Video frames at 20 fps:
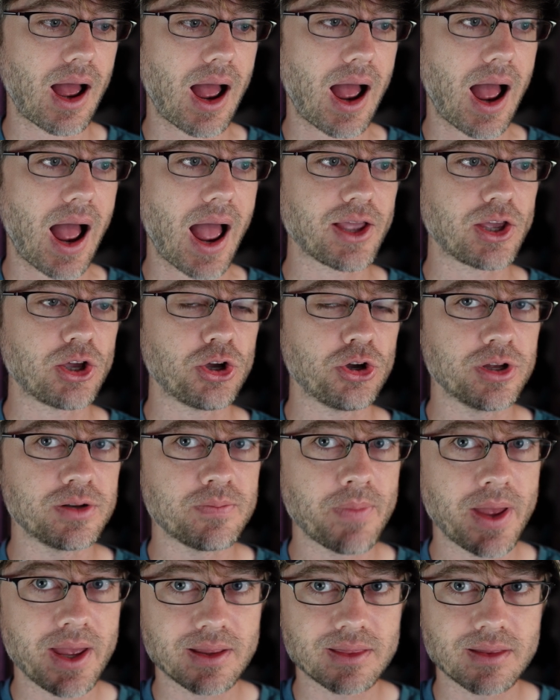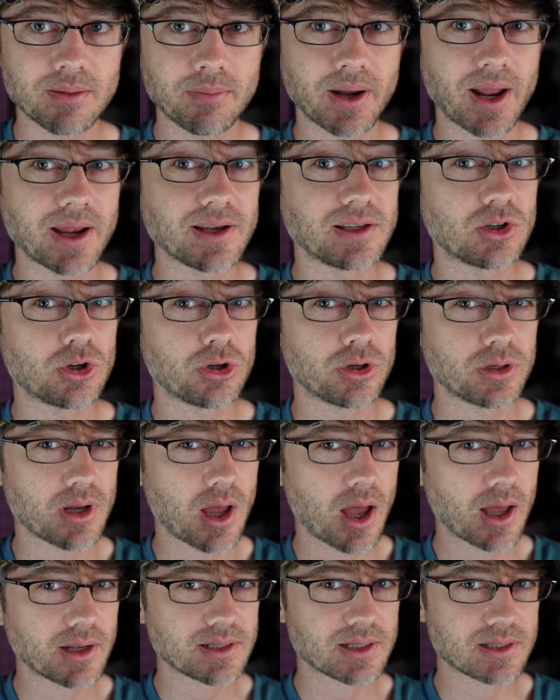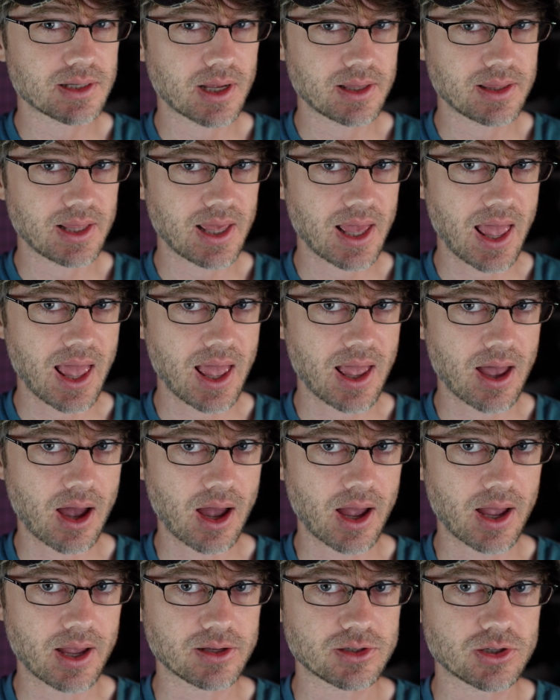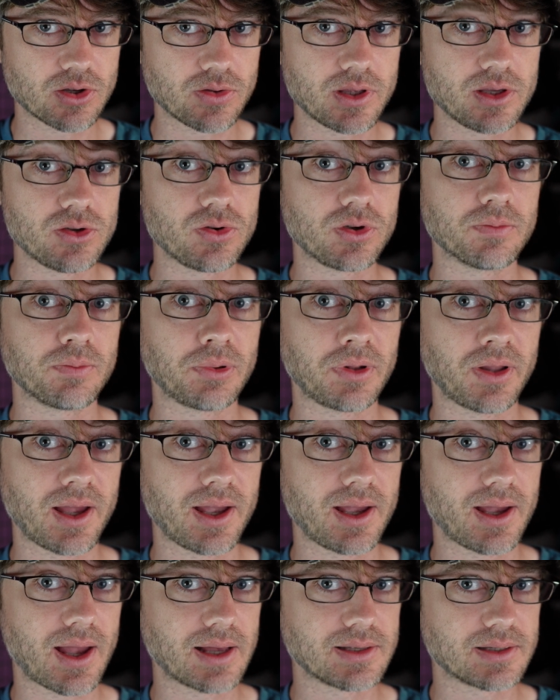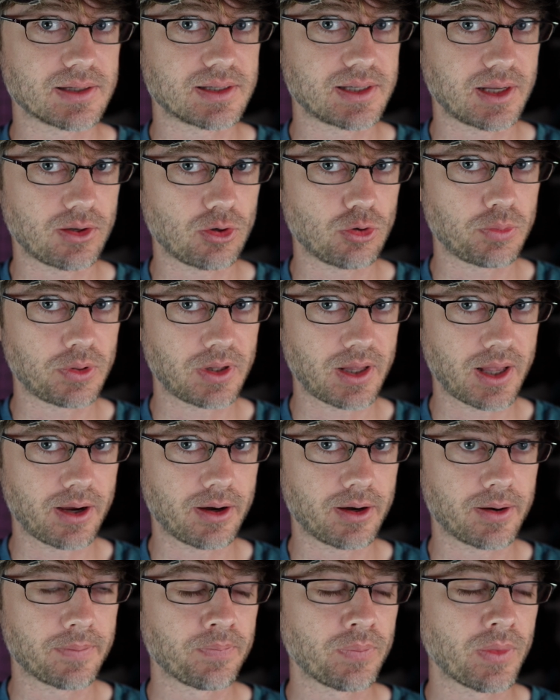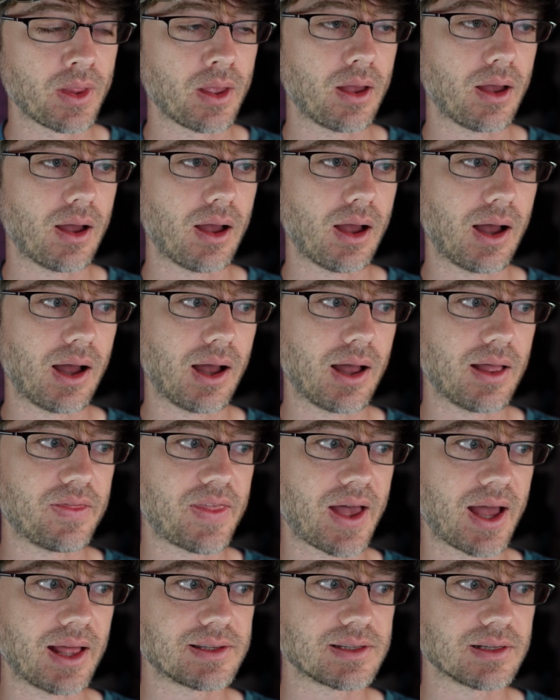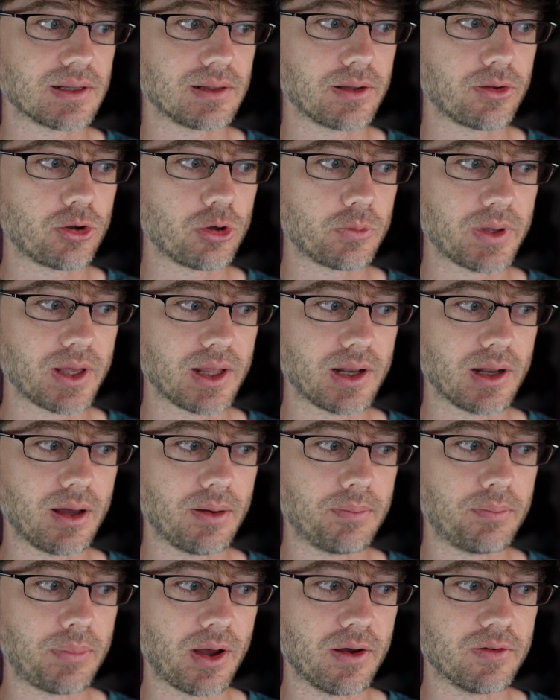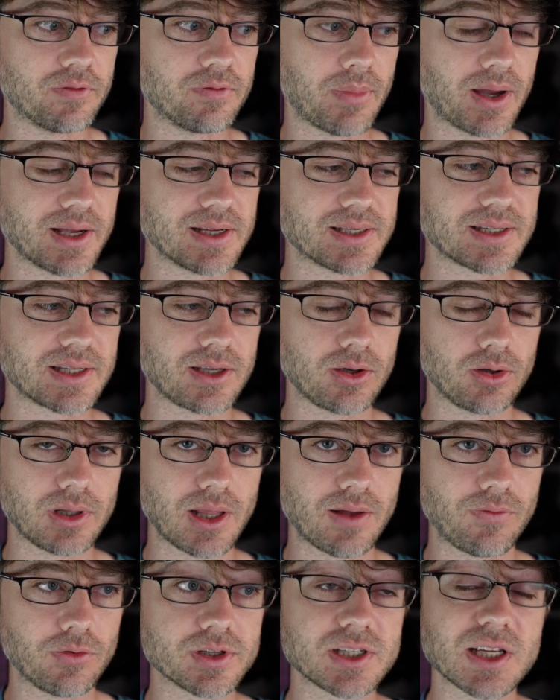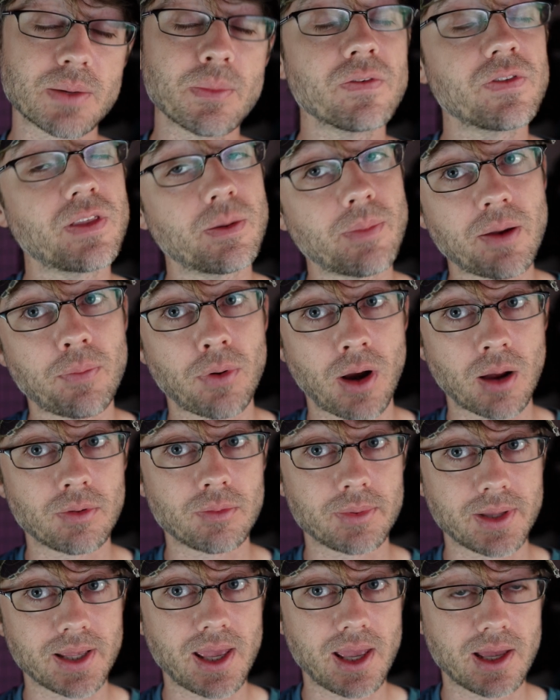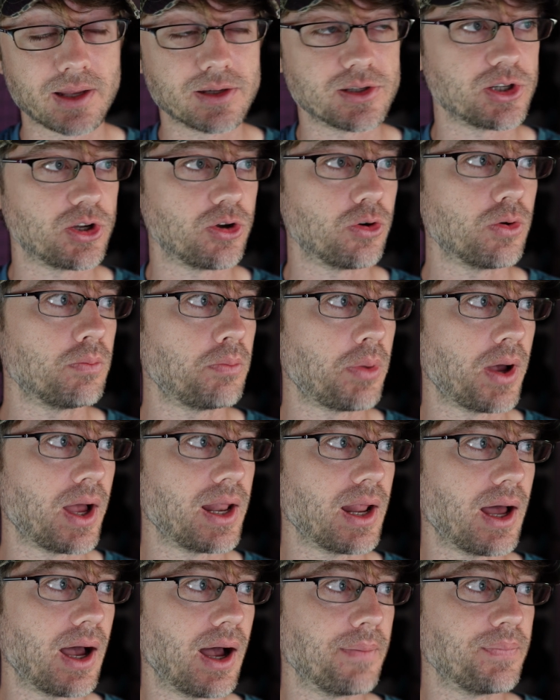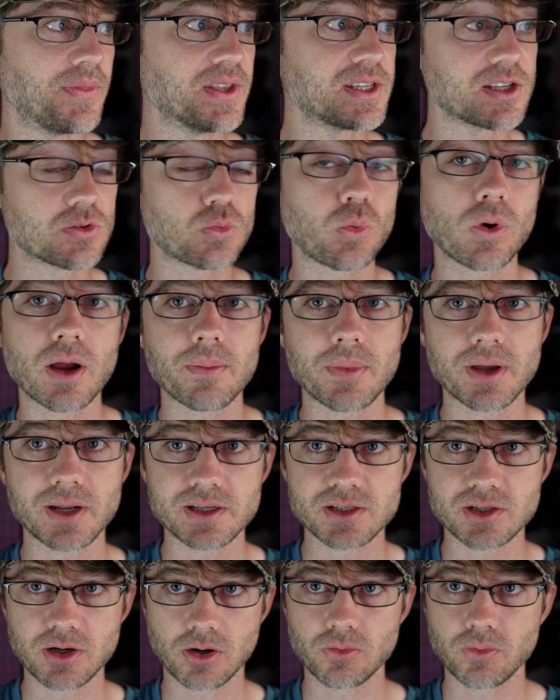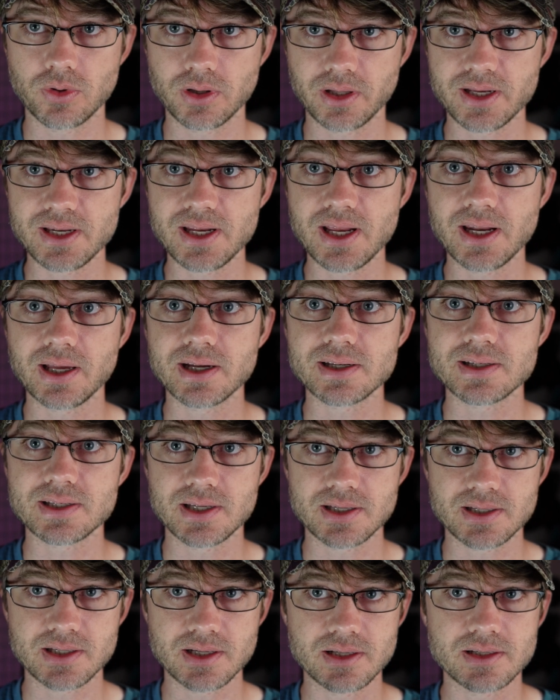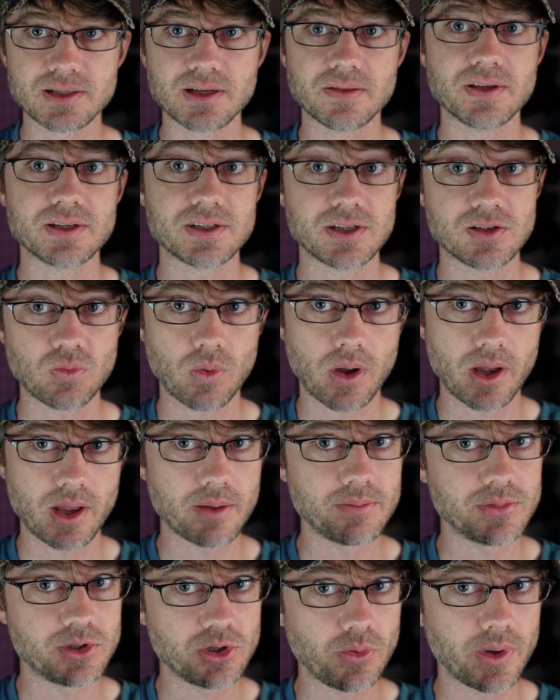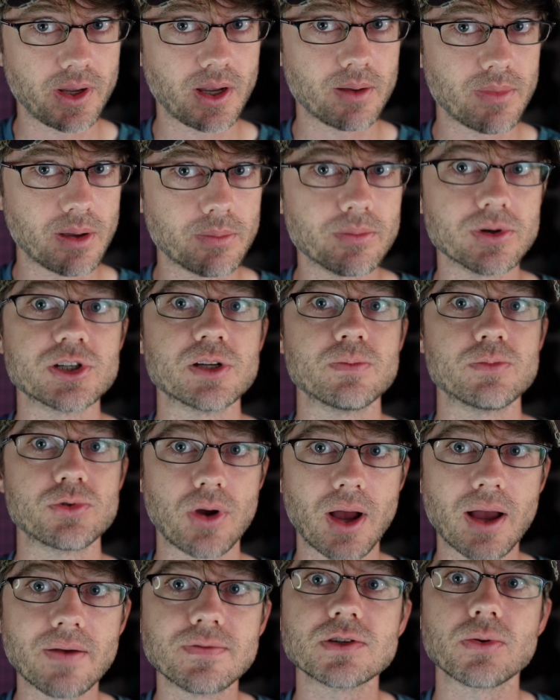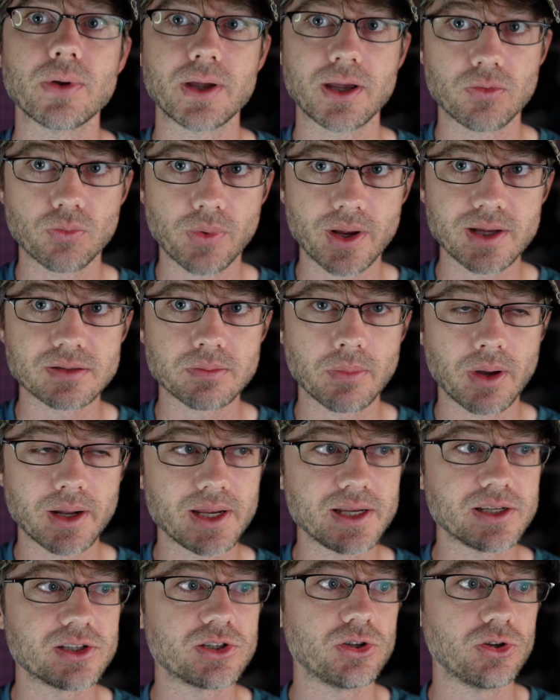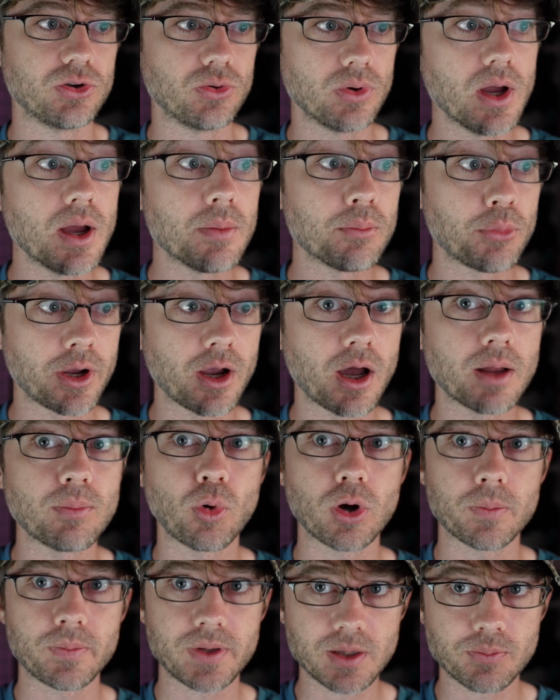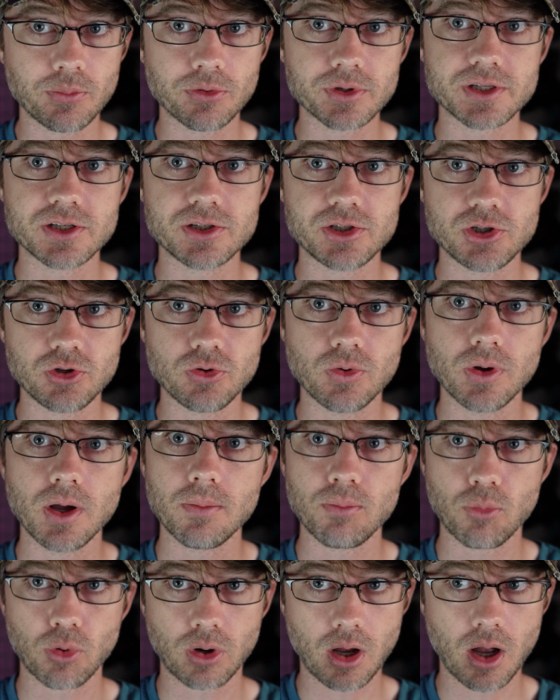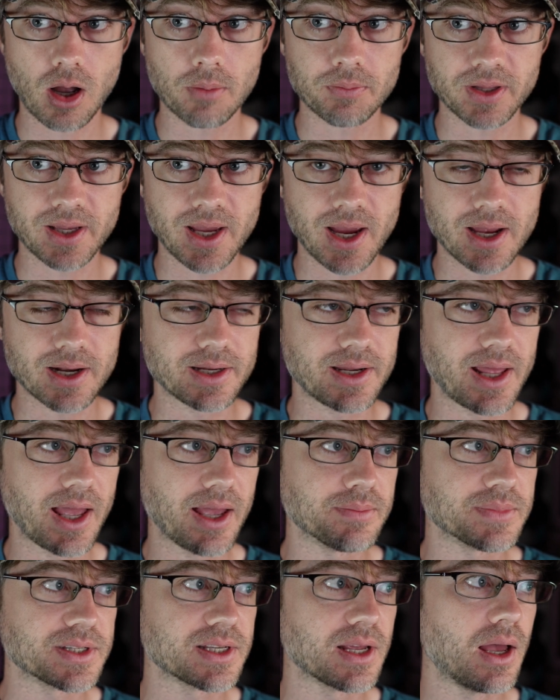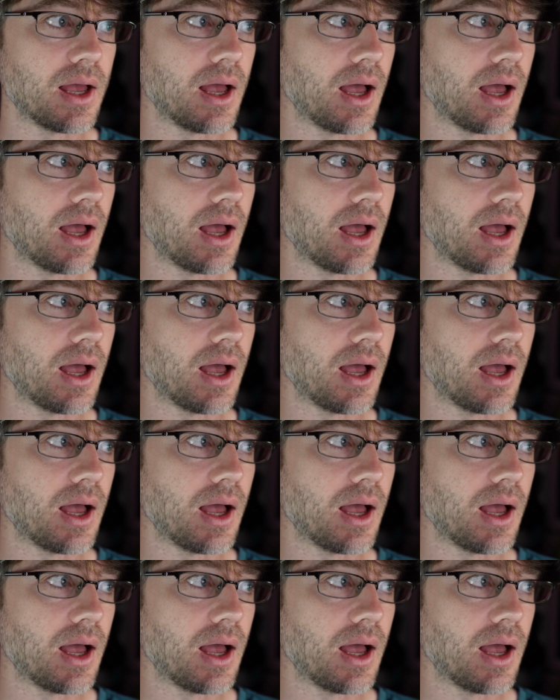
I could make them, but I could not design the AI so that you can play as a single player. That's a little bit above my skill level. Some of them I probably can do, but this is where I'm going to start really needing assistance, and this is why I'm doing a membership drive, so I can raise money to bring on more people to do more complicated games.